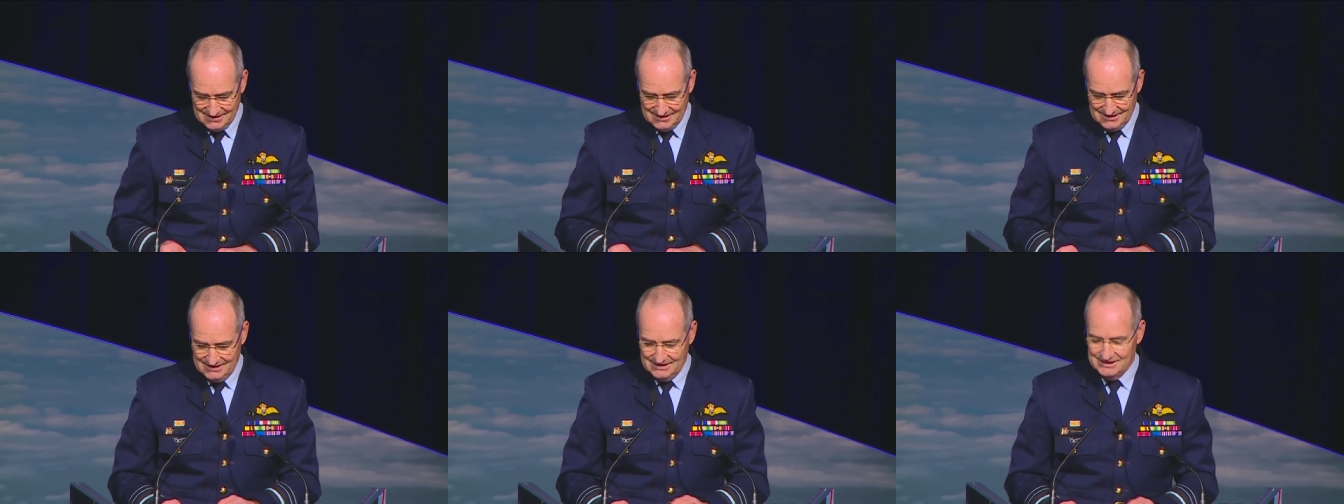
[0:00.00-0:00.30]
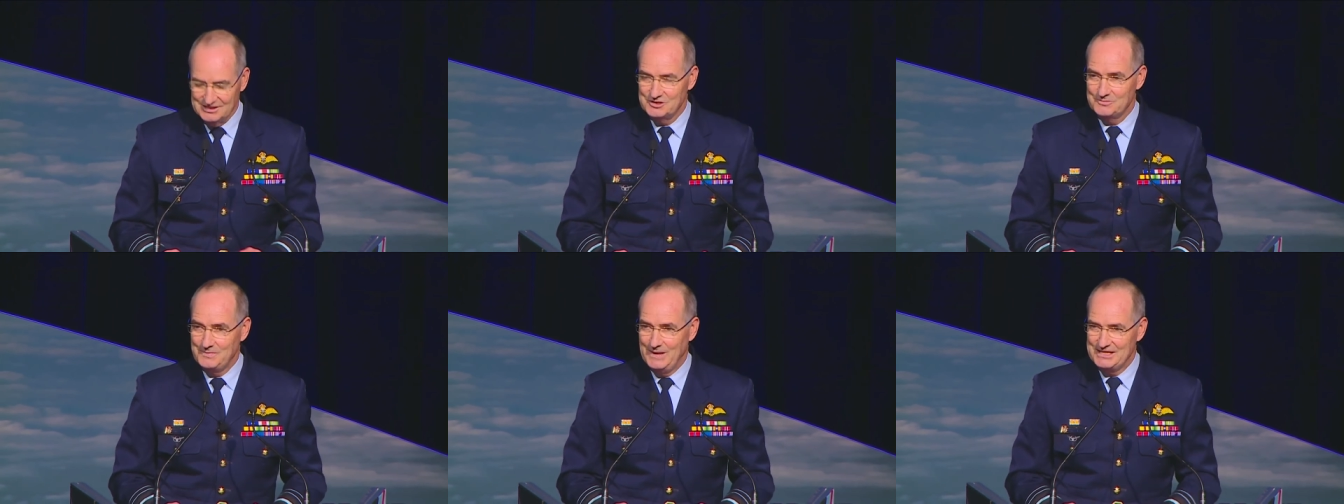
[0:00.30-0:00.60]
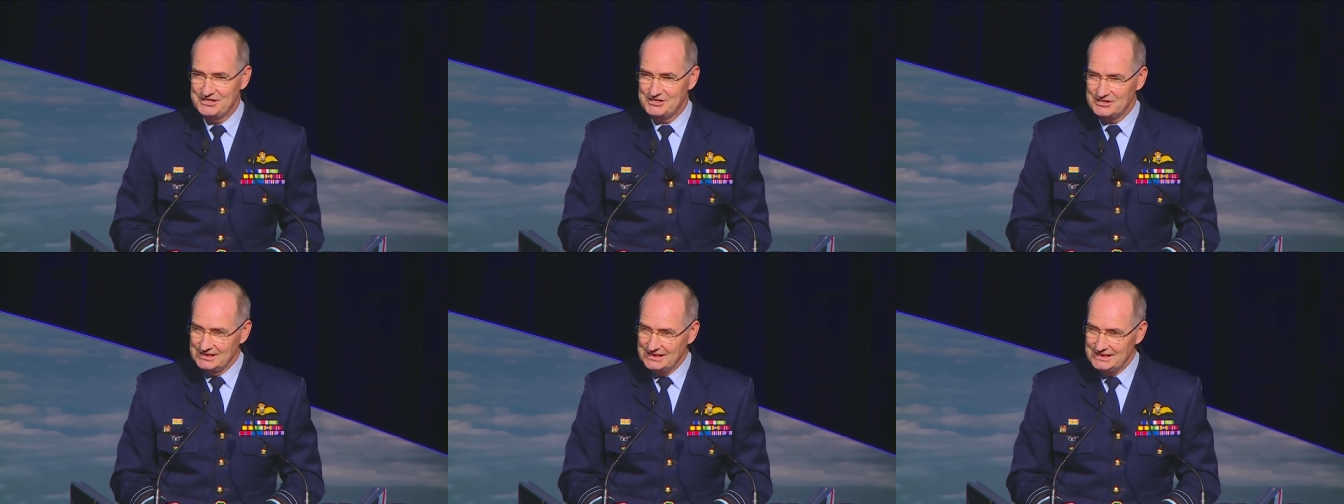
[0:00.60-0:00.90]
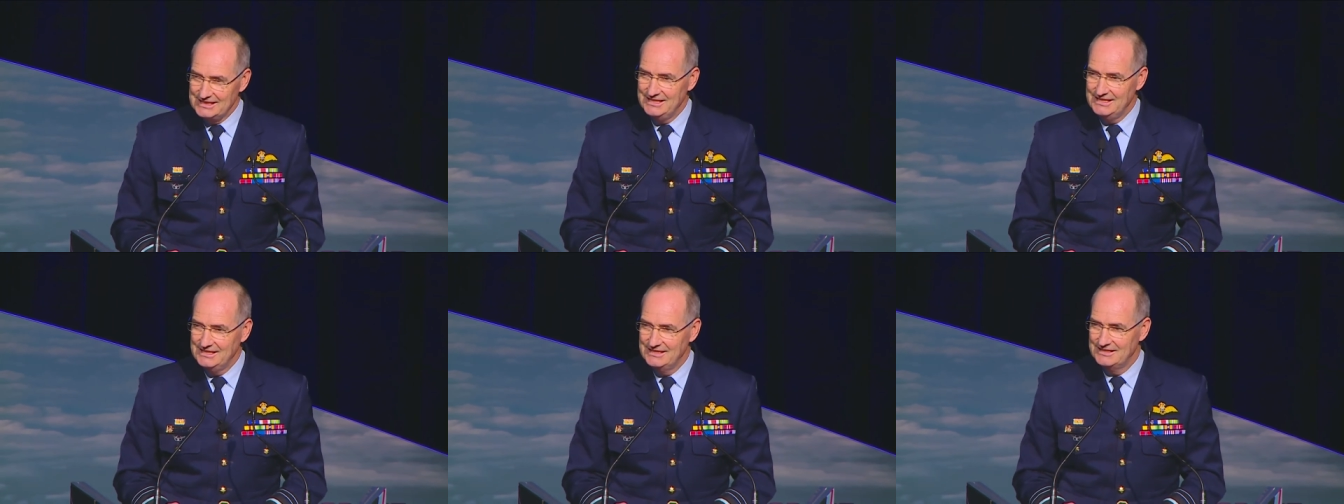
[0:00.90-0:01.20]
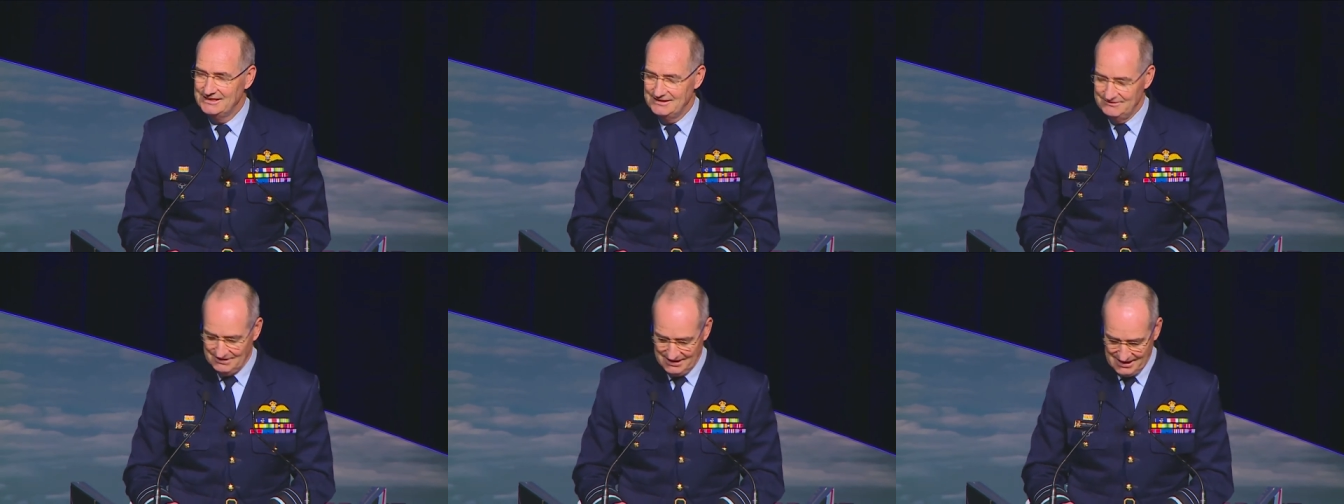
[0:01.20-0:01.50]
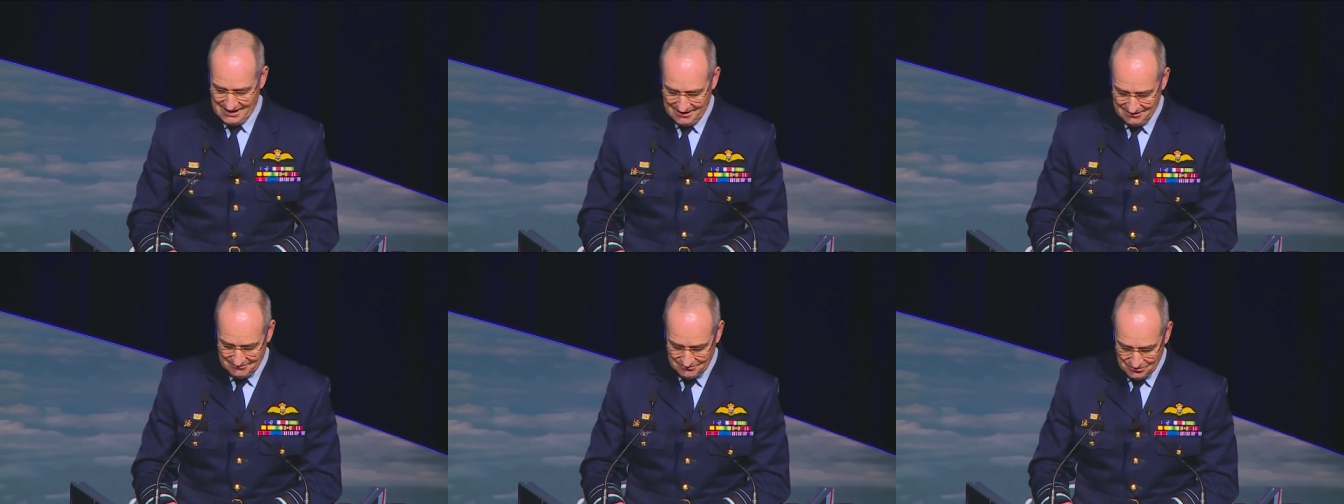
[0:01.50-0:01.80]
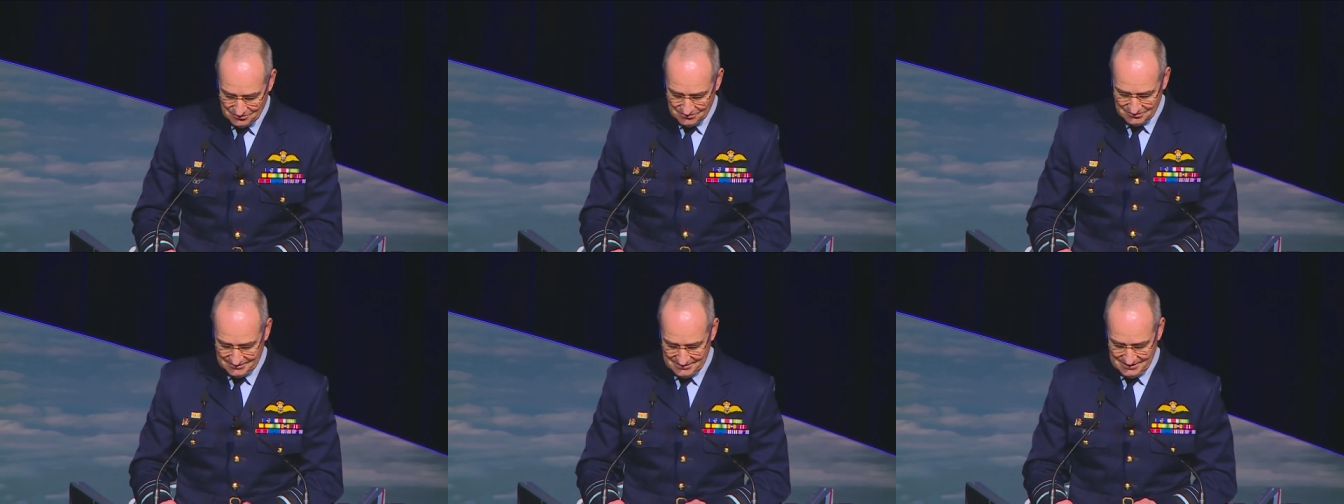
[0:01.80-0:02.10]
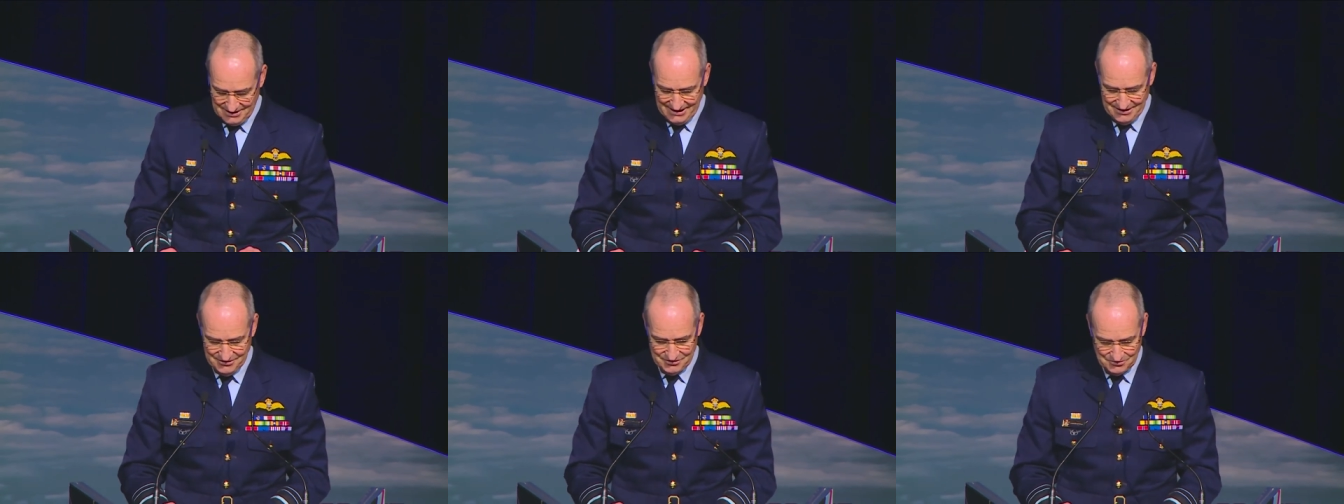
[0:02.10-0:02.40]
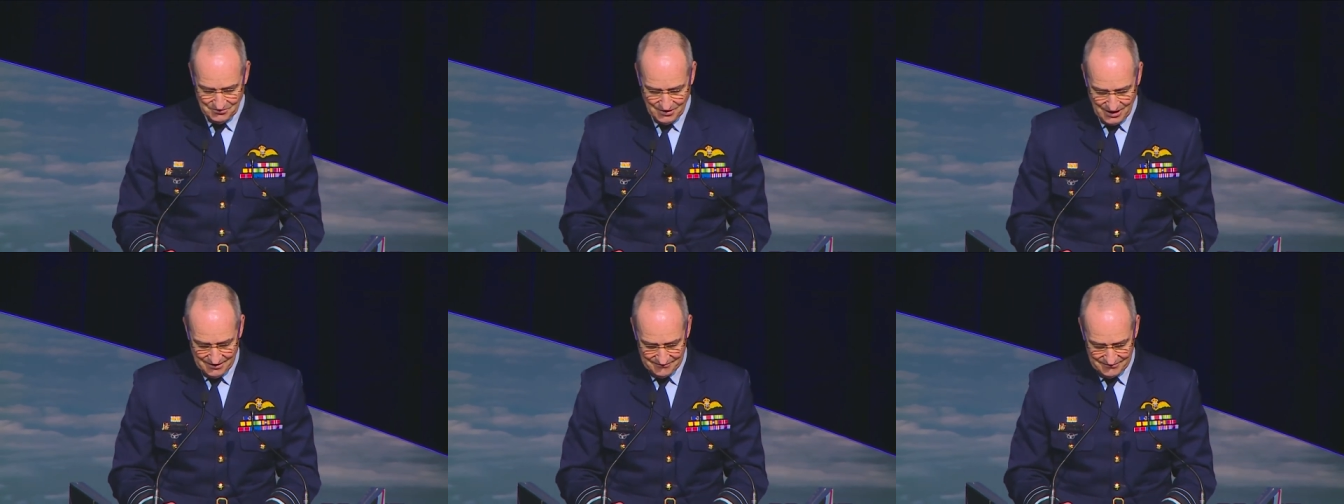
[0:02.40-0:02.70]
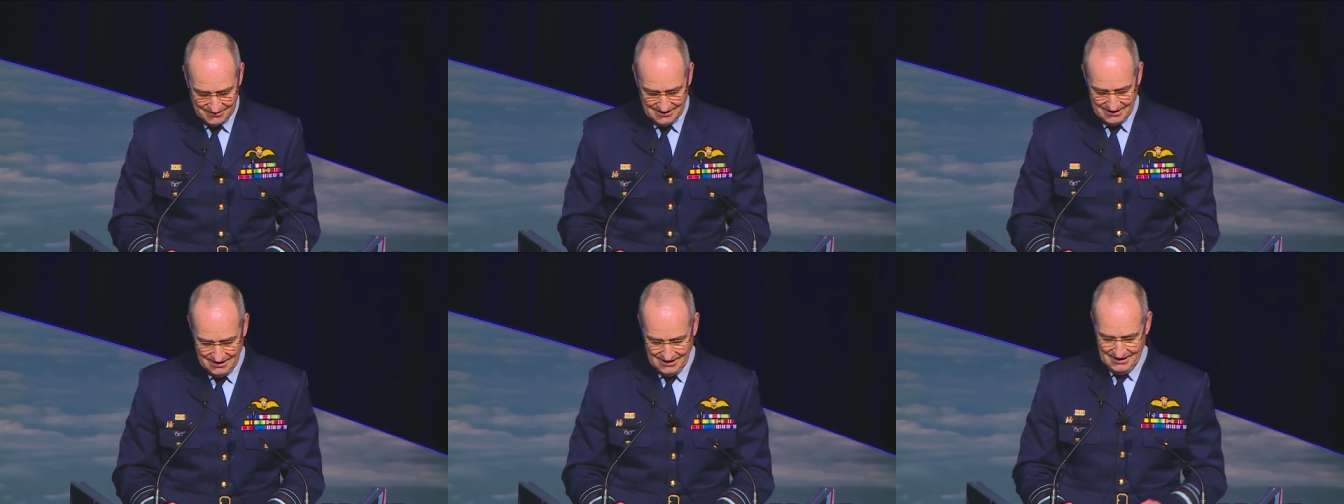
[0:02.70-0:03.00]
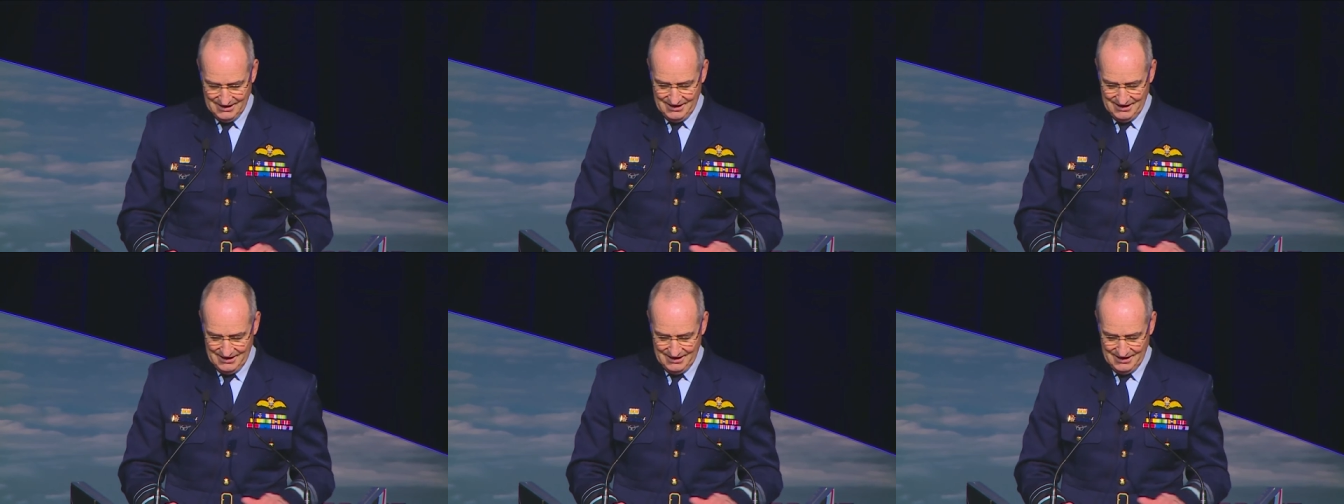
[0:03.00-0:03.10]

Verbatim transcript: especially when they are all in interwoven